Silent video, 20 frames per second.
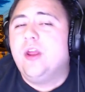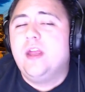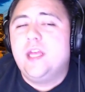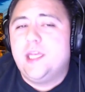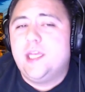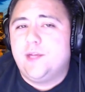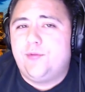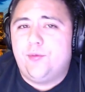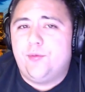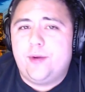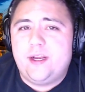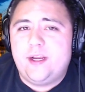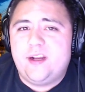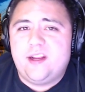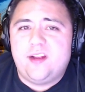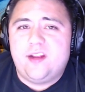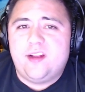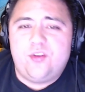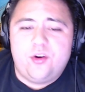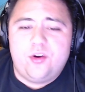if you're ready
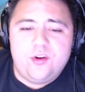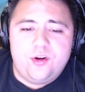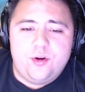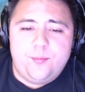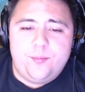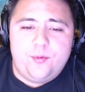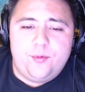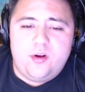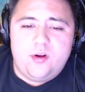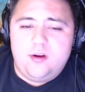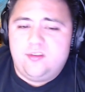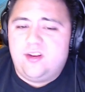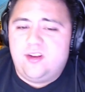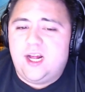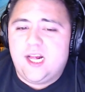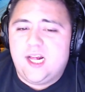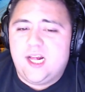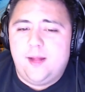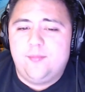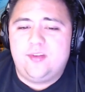to get started, go to
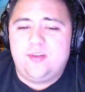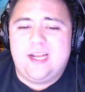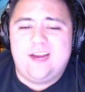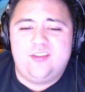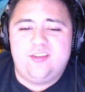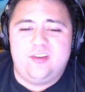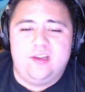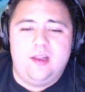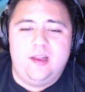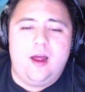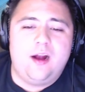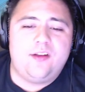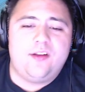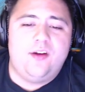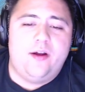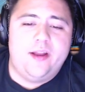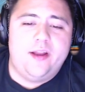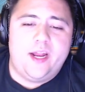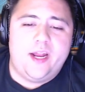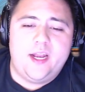
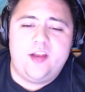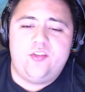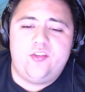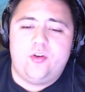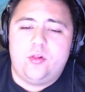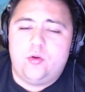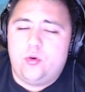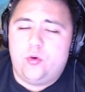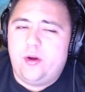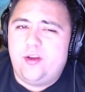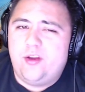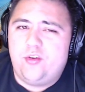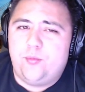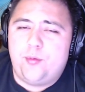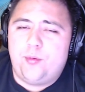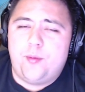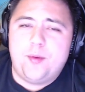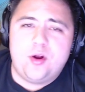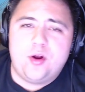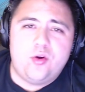birddogs.com/lockedonNHL or enter
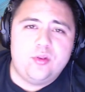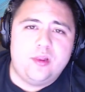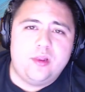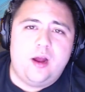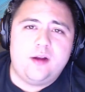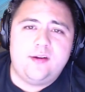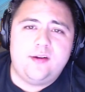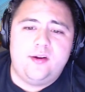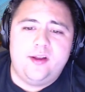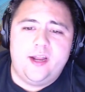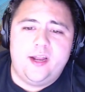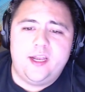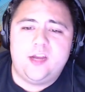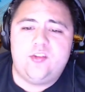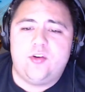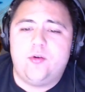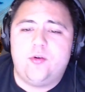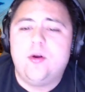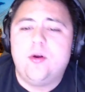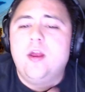promo code
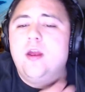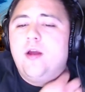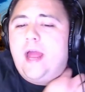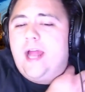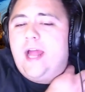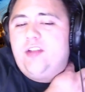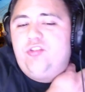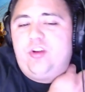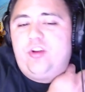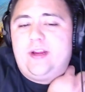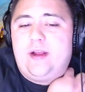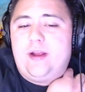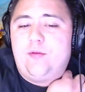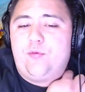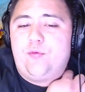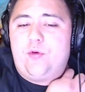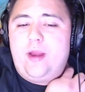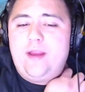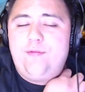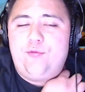LOCKEDONNHL at
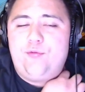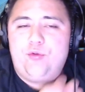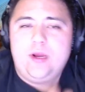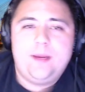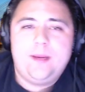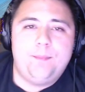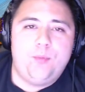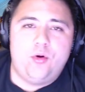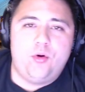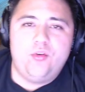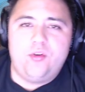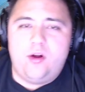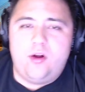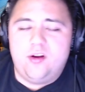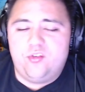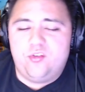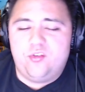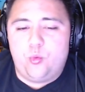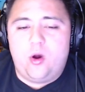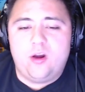checkout for a free
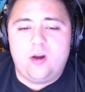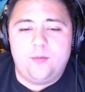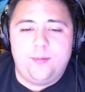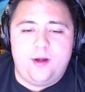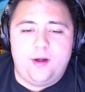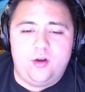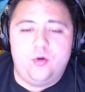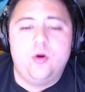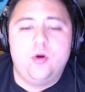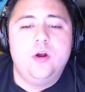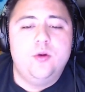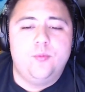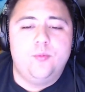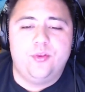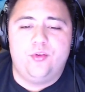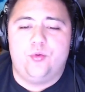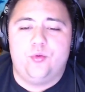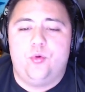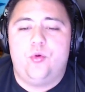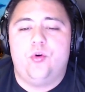Birddogs water bottle
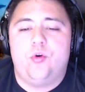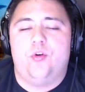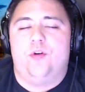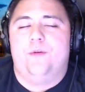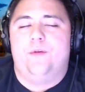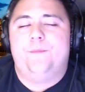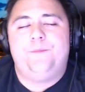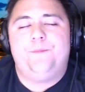with your order.